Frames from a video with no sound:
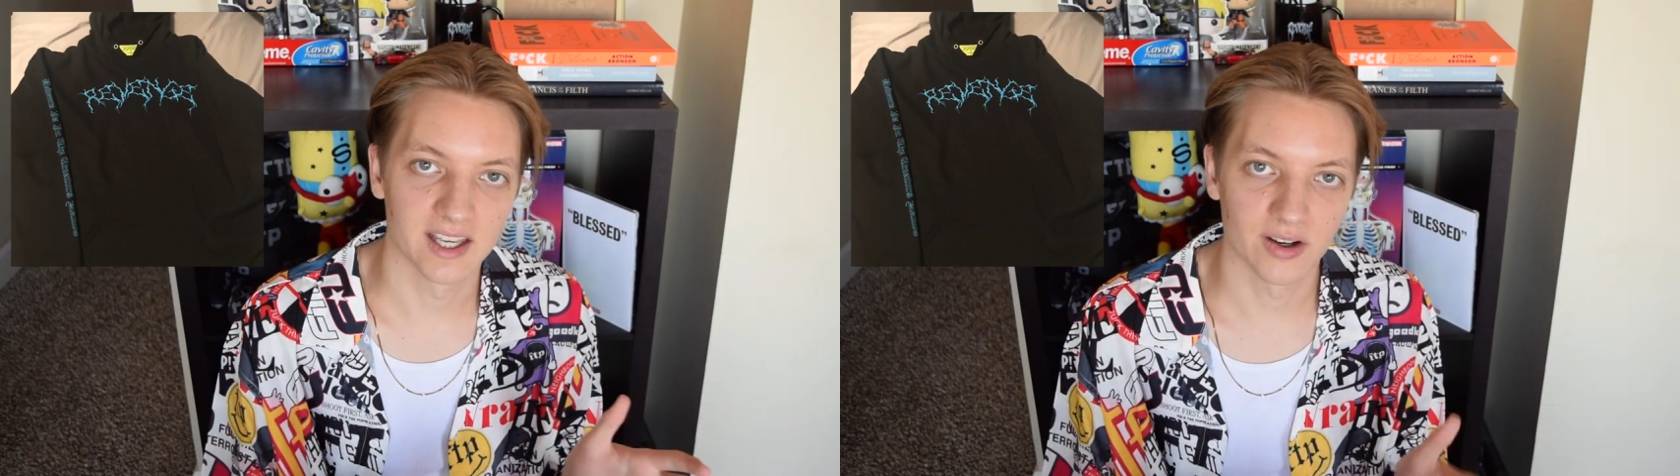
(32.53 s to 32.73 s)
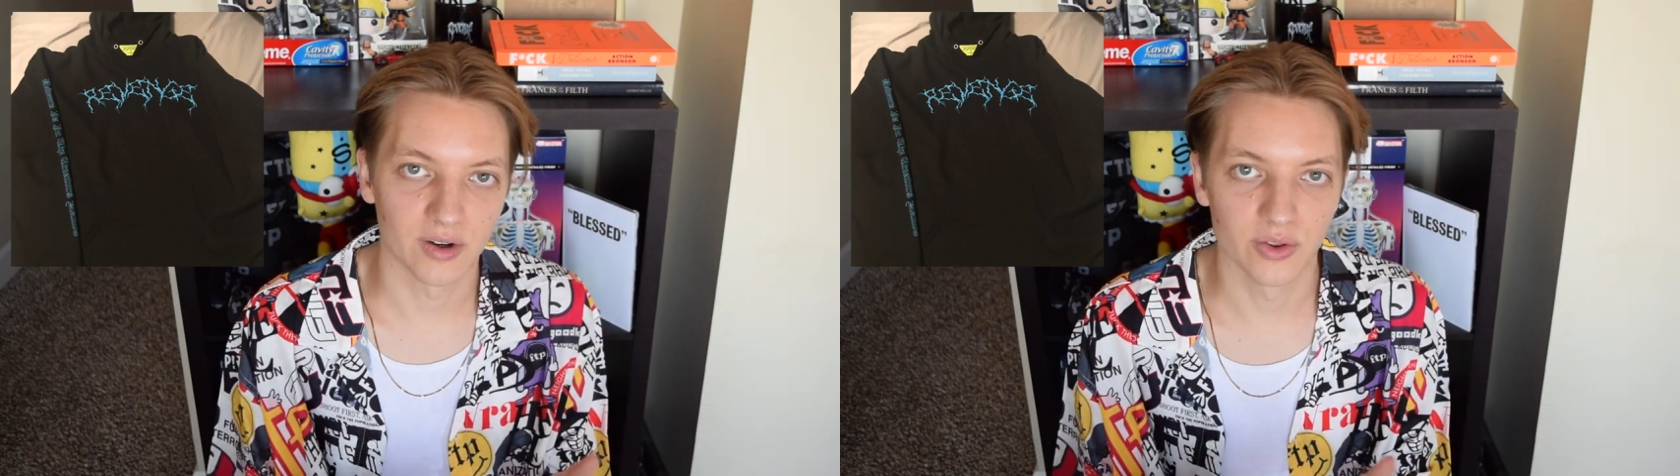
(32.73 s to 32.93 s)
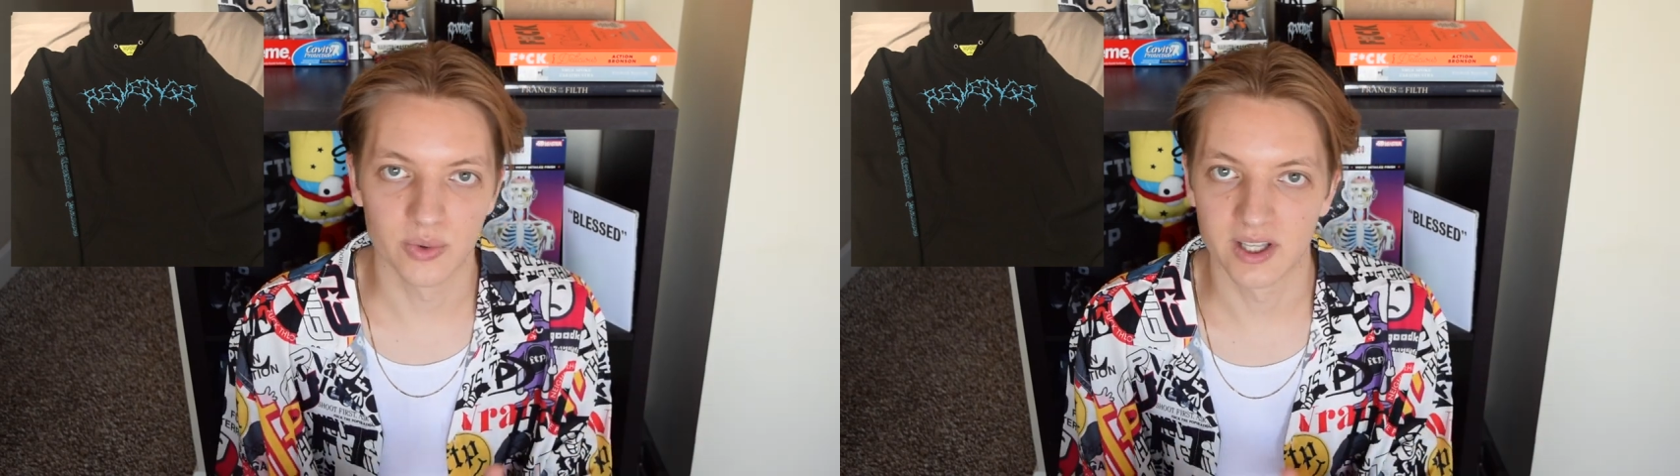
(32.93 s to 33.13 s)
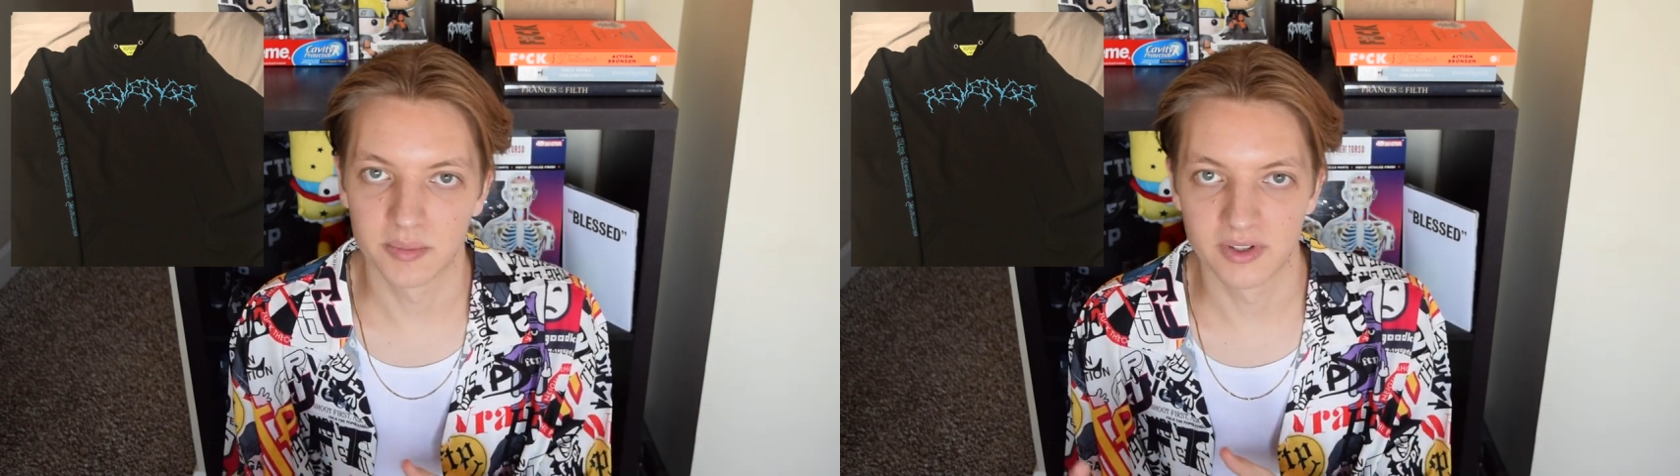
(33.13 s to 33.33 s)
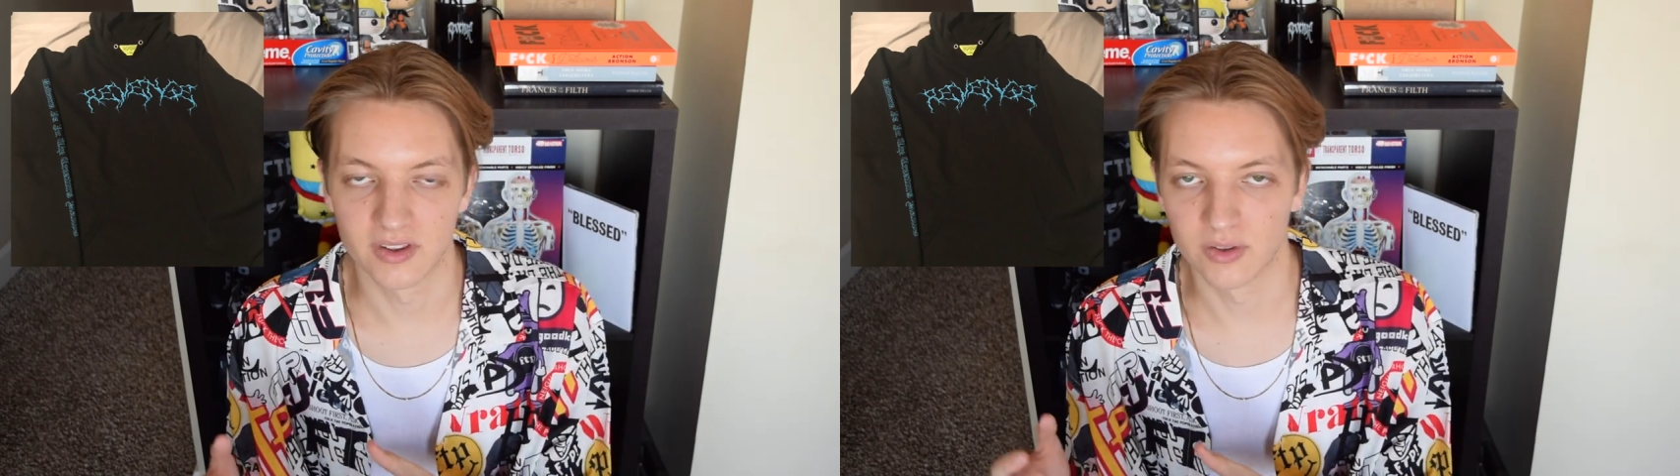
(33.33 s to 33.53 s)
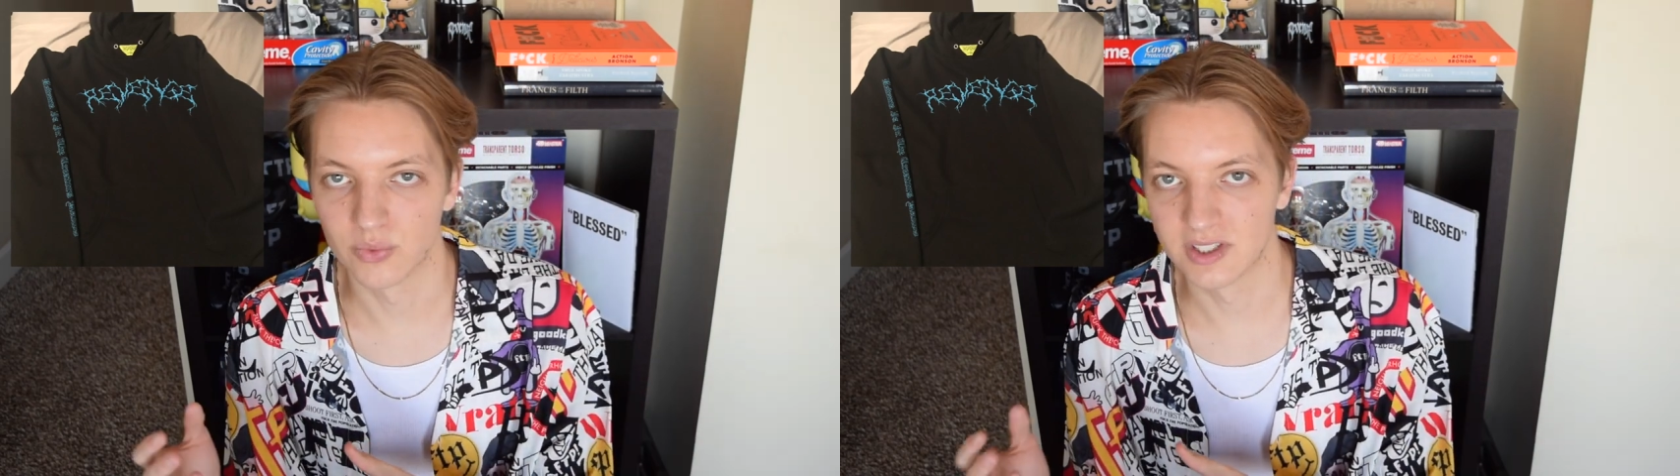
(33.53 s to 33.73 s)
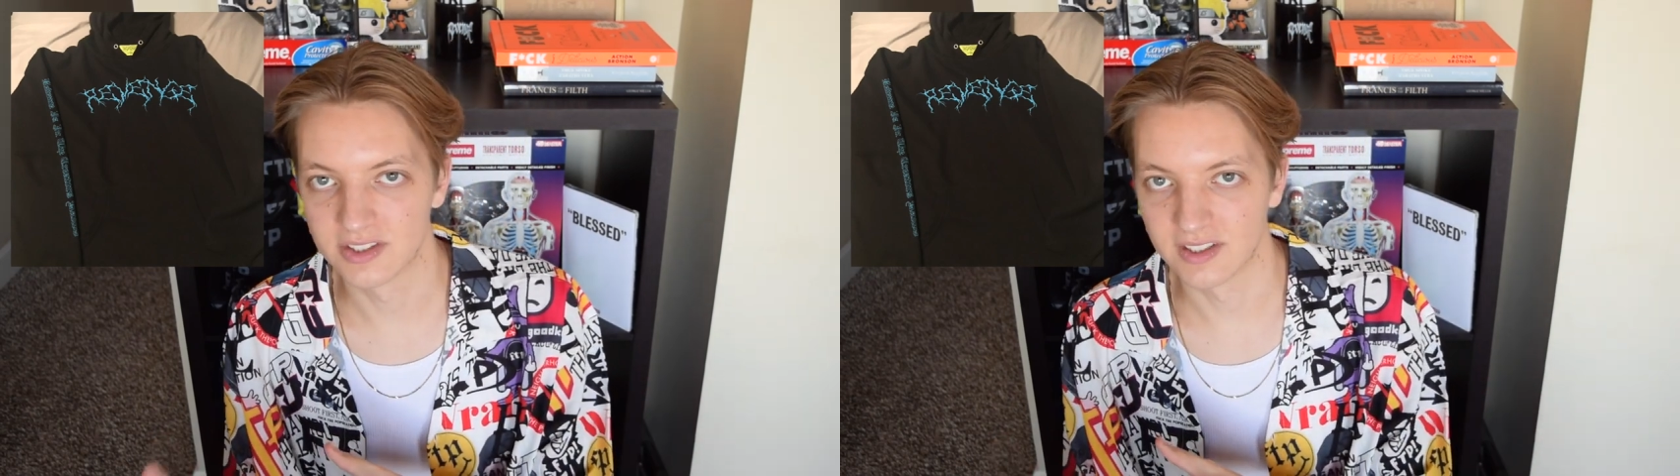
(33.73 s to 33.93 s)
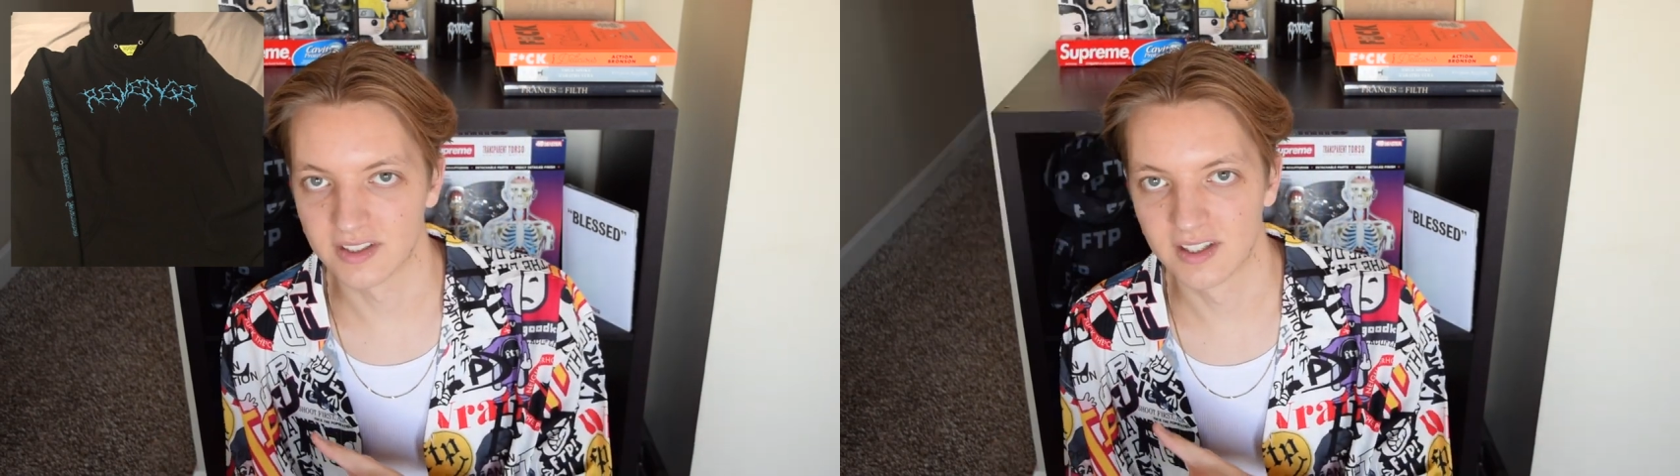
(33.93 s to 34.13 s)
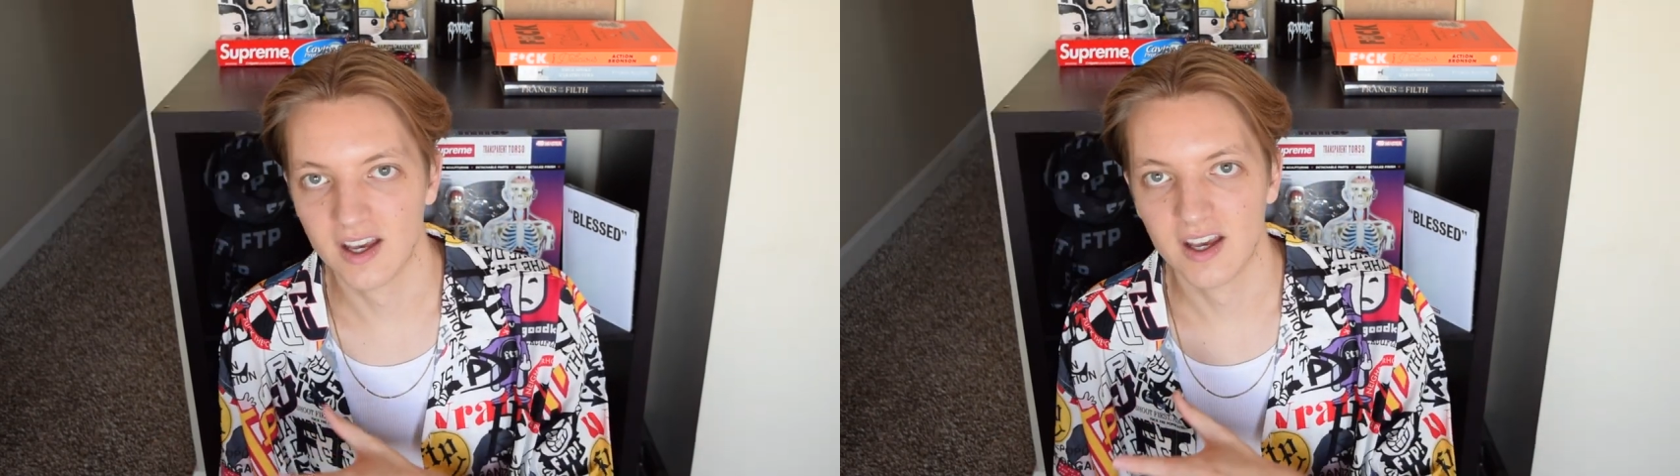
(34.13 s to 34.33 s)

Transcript: all the way up to the recent